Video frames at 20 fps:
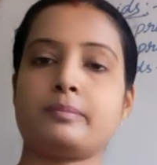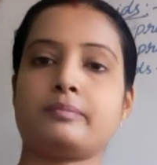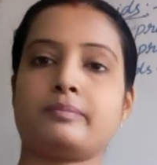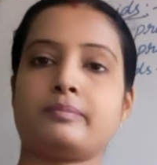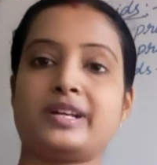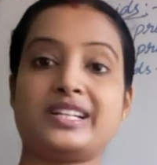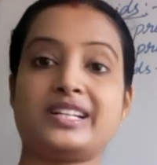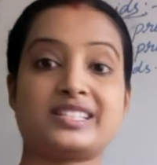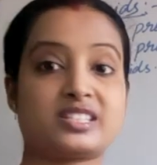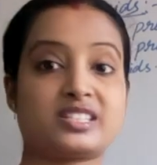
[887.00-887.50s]

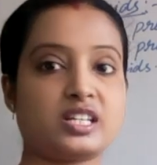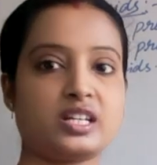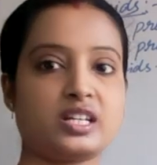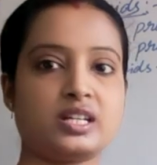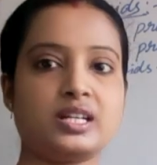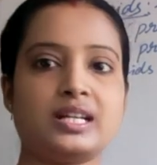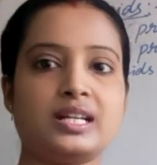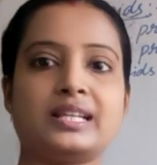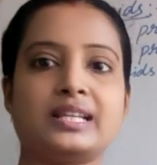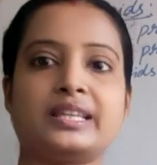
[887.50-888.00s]
Instead,
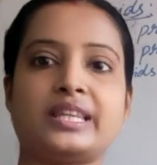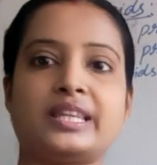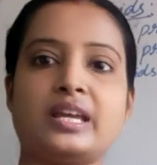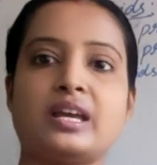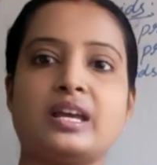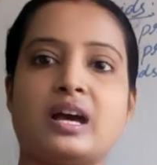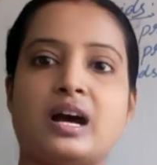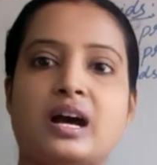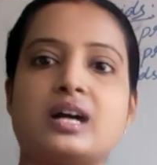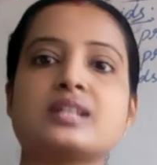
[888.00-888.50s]
they
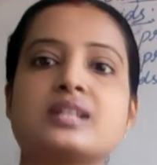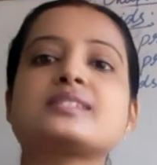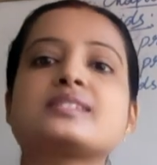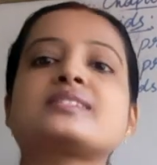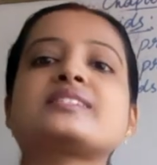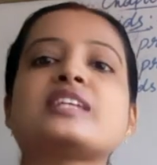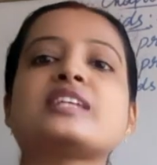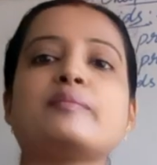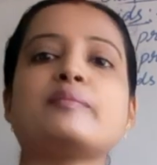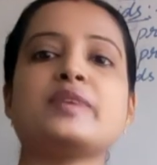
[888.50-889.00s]
are
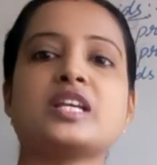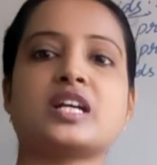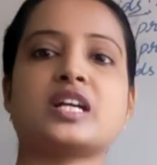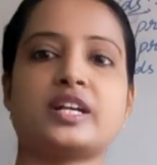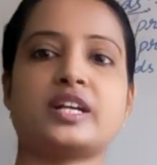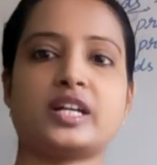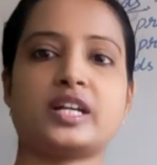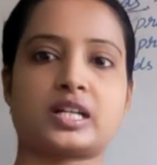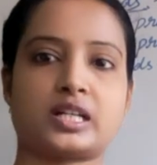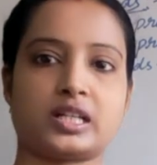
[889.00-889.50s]

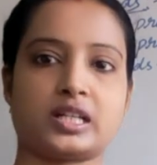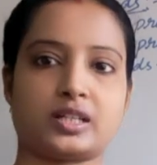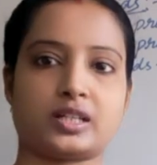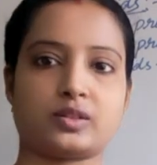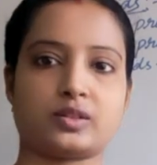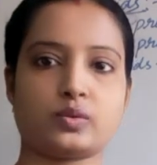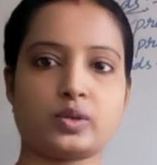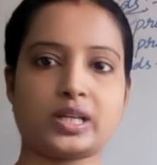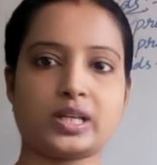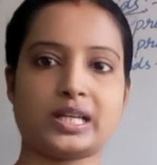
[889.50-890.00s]
semiconductor.
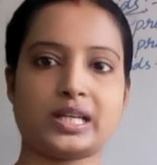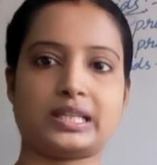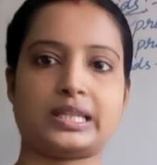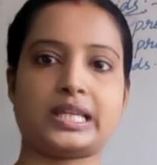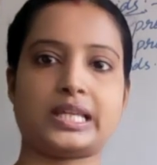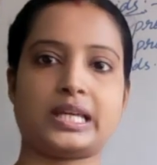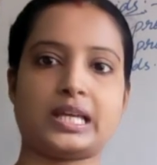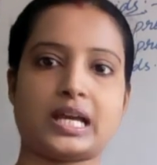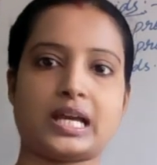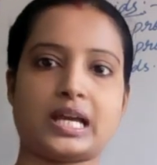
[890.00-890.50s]
Okay,
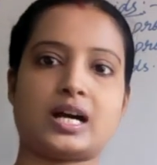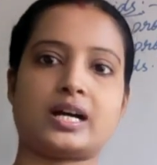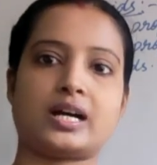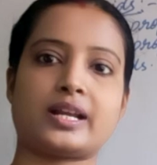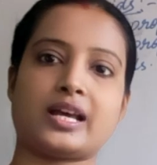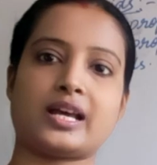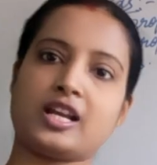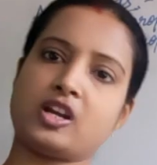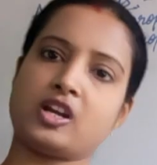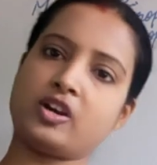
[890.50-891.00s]
they are
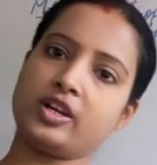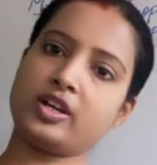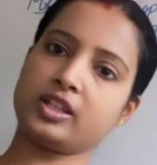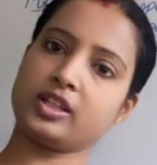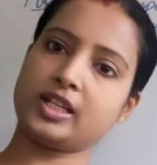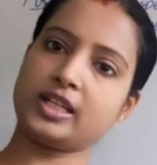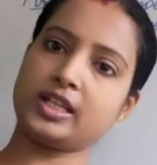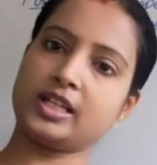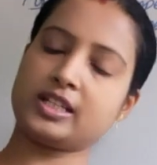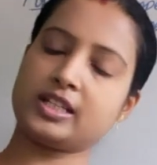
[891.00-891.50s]
allowing the
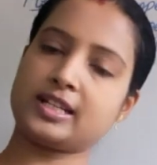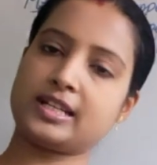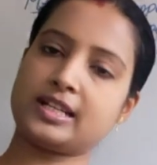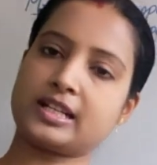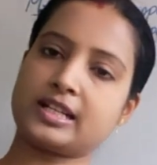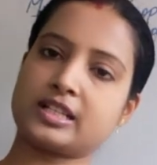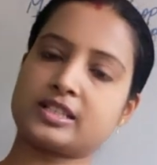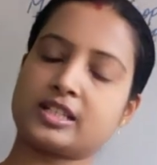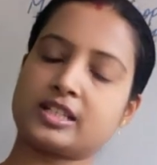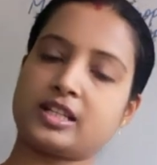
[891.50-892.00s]
heat and
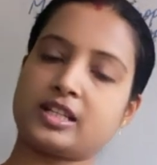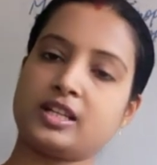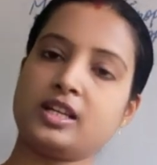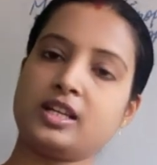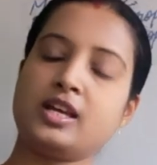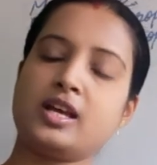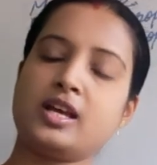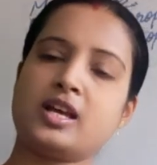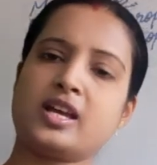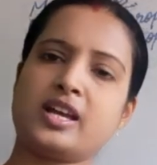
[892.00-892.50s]

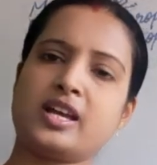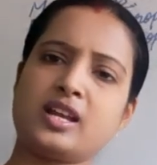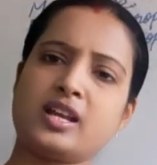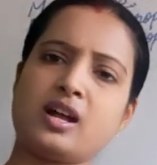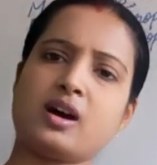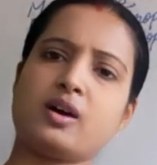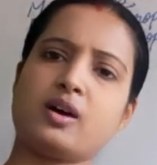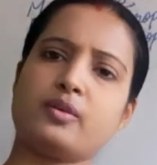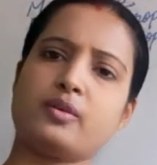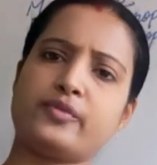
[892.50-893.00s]
electricity in
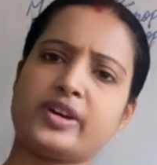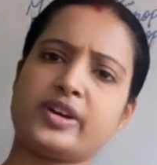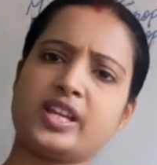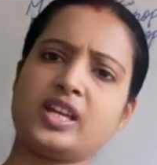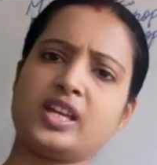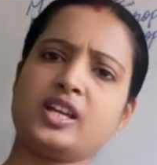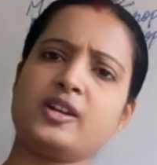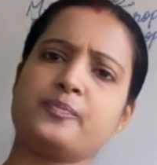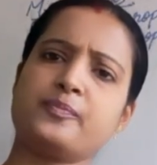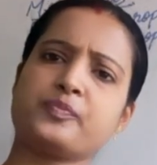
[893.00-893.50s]
a
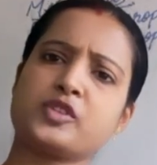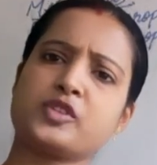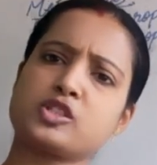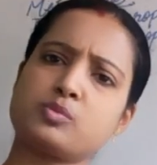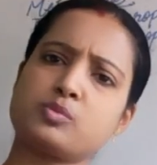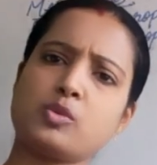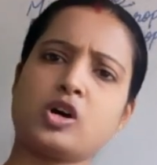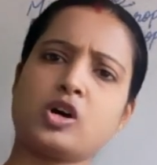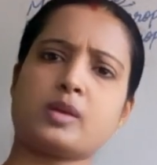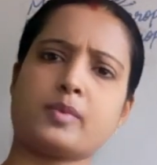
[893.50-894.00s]
very
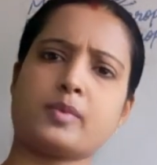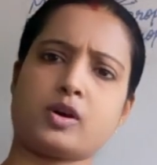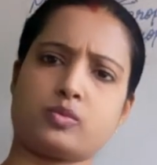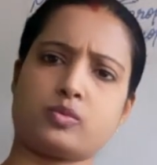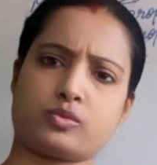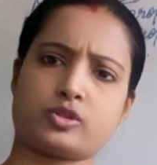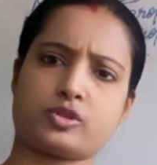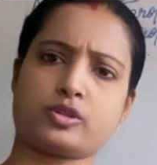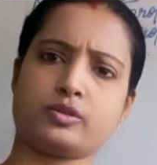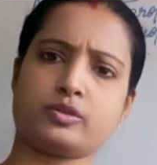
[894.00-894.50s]
small
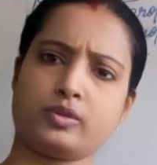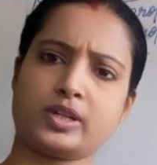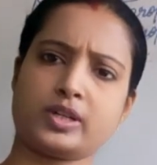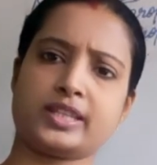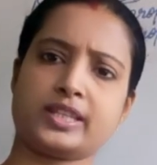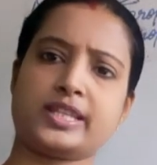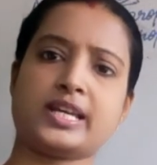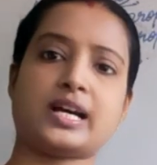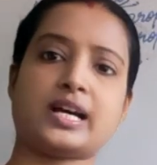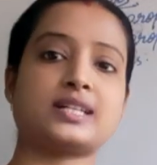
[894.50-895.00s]
amount. Okay,
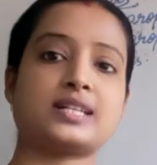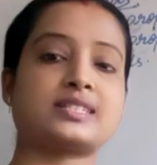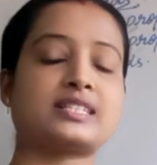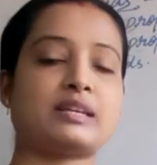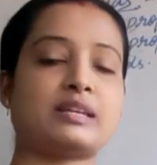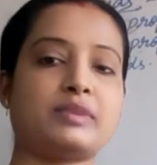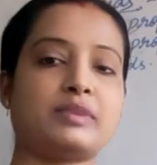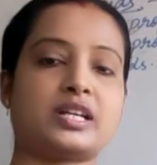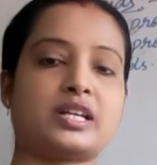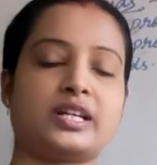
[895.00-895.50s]
they are
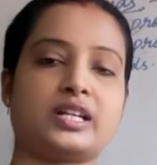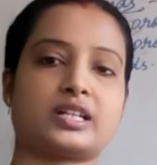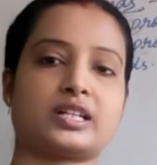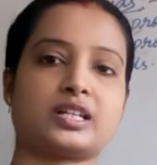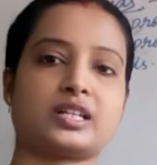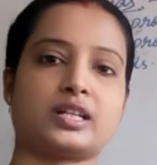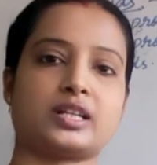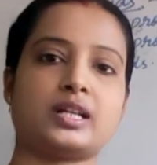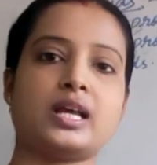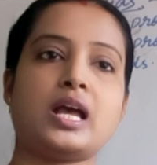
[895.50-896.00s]

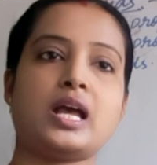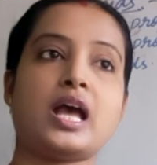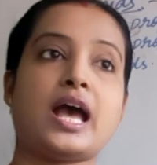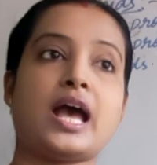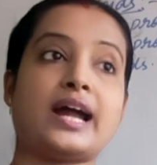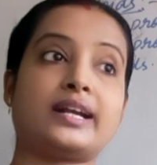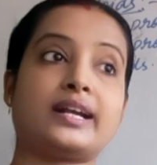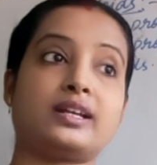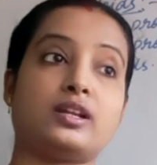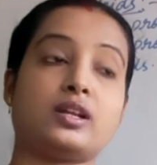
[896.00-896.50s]
semiconductor,
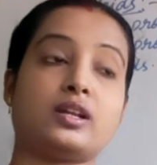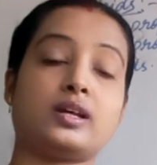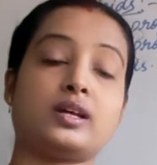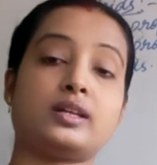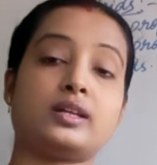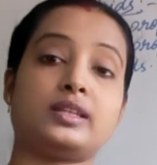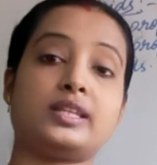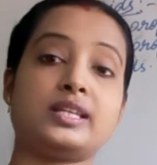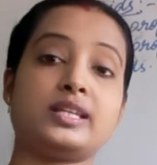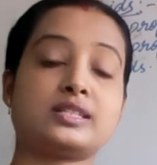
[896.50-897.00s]
and
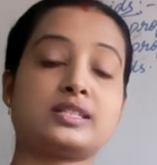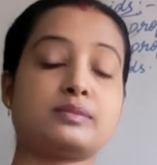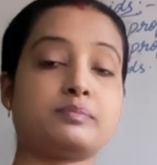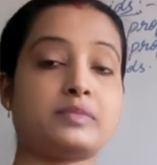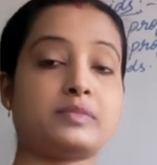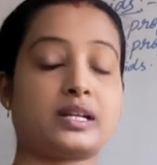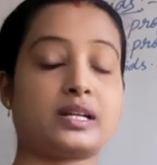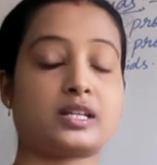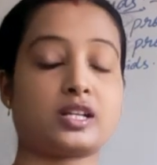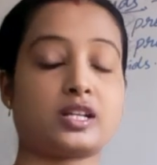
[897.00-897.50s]
these
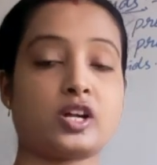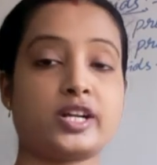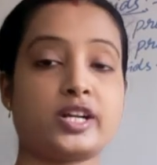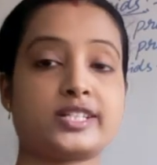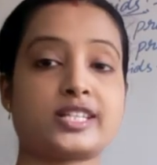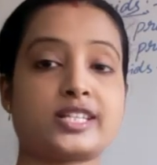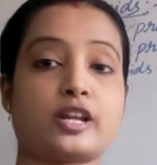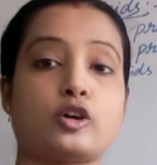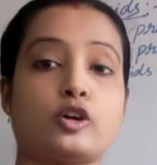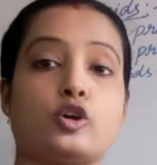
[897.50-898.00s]
metalloids
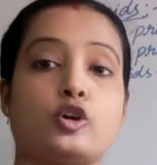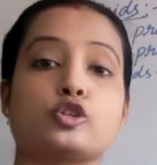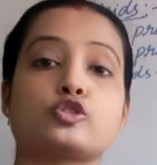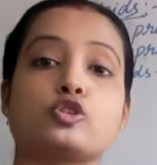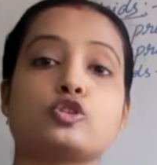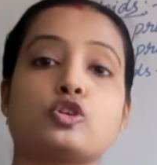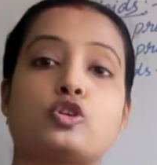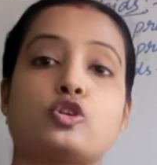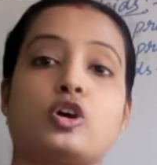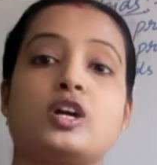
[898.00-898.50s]
are
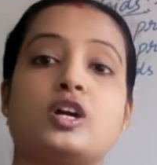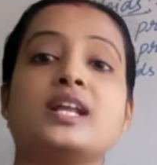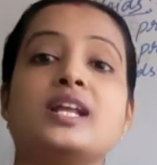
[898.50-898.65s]
also called